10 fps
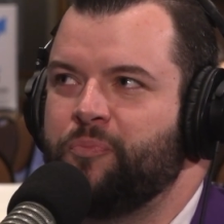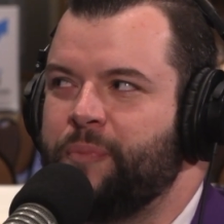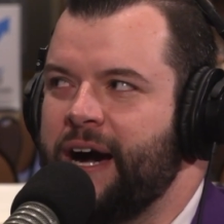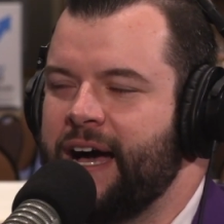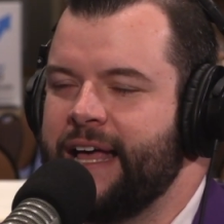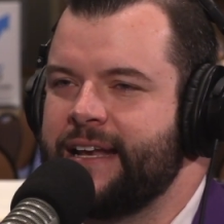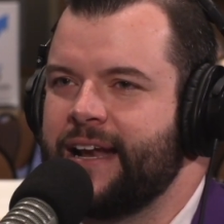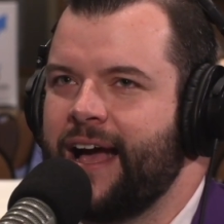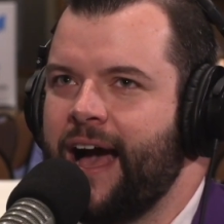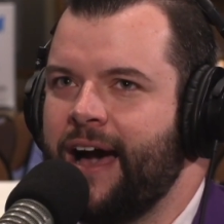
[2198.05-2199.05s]
But
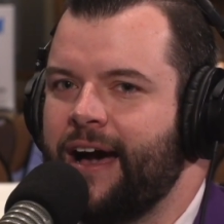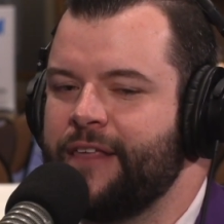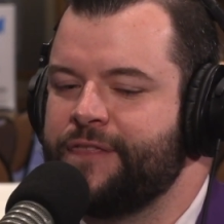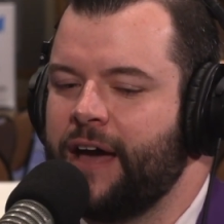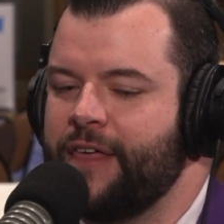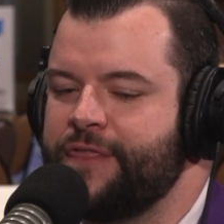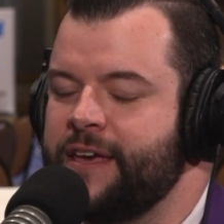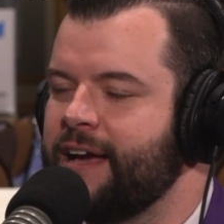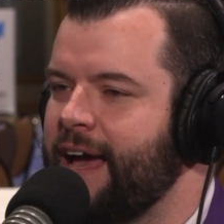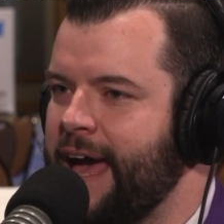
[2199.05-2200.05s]
I
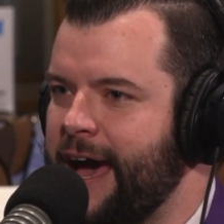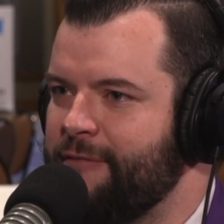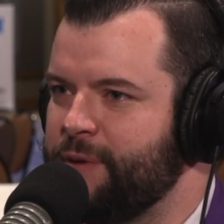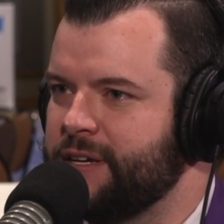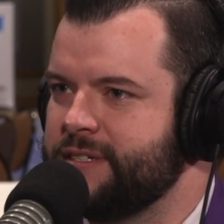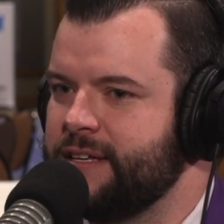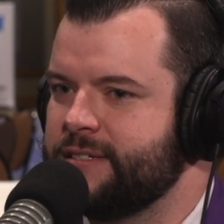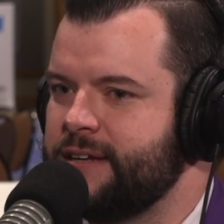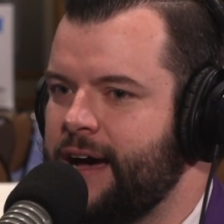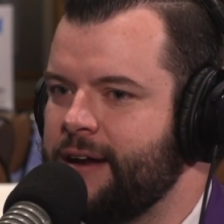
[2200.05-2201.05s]
think I have, because
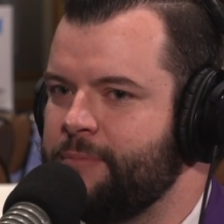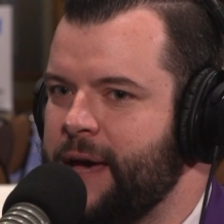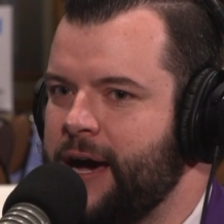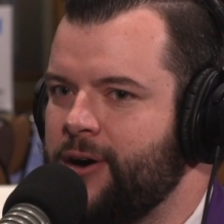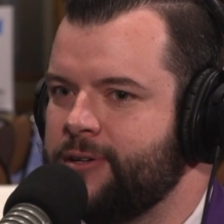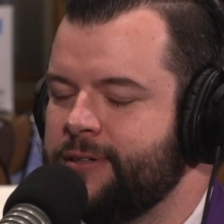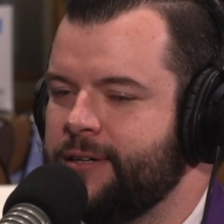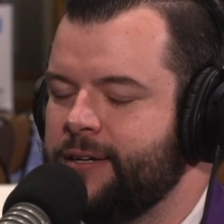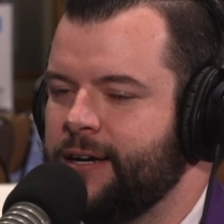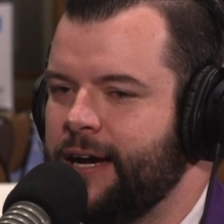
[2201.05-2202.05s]
it's not about,
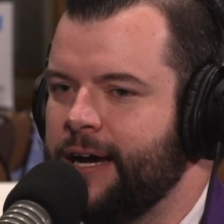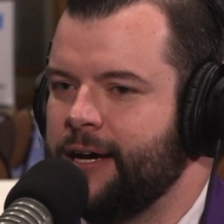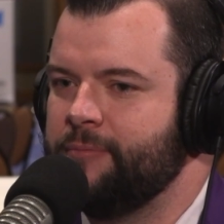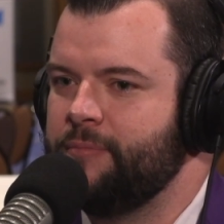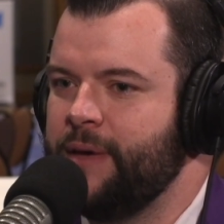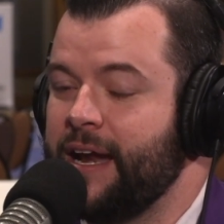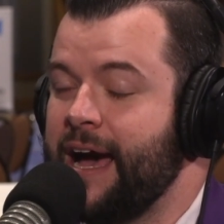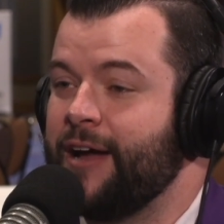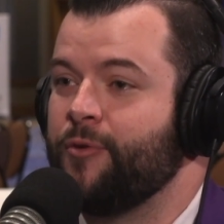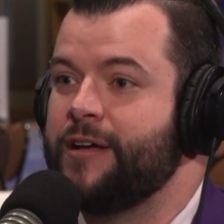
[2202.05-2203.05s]

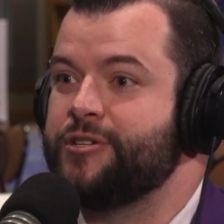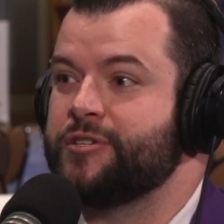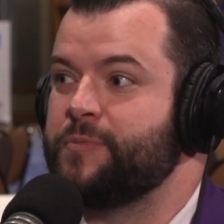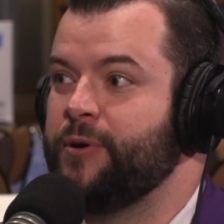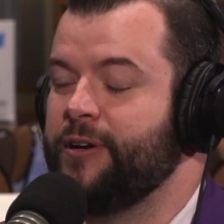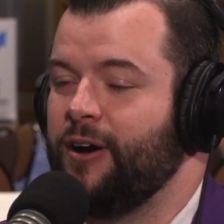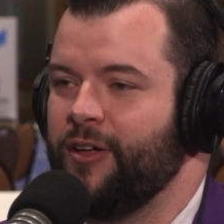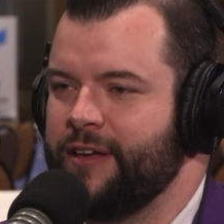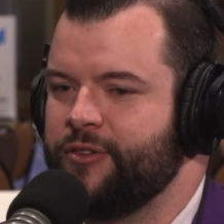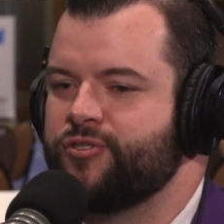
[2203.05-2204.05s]
how do I just put
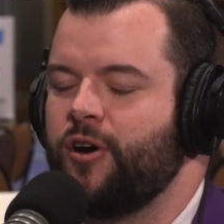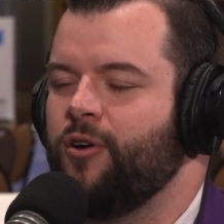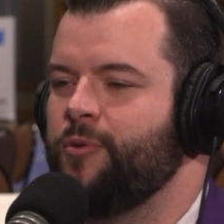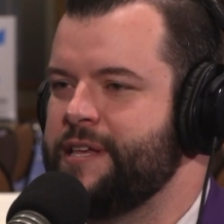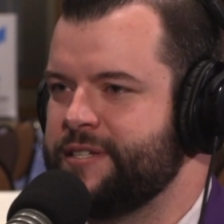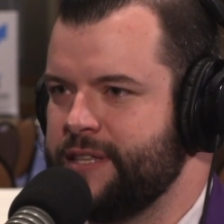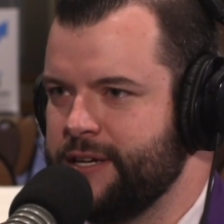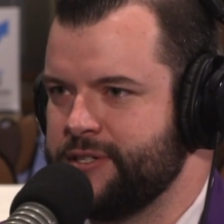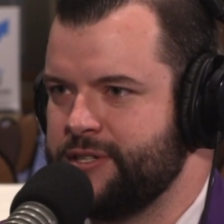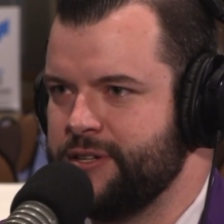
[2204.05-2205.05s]
there's always
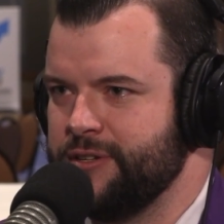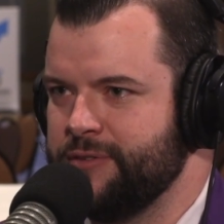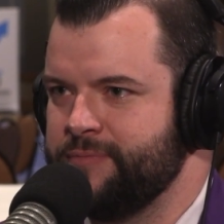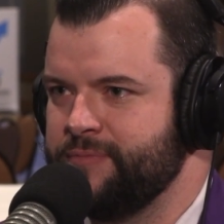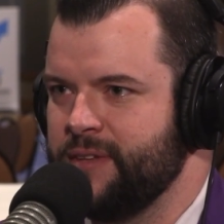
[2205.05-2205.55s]
things to do.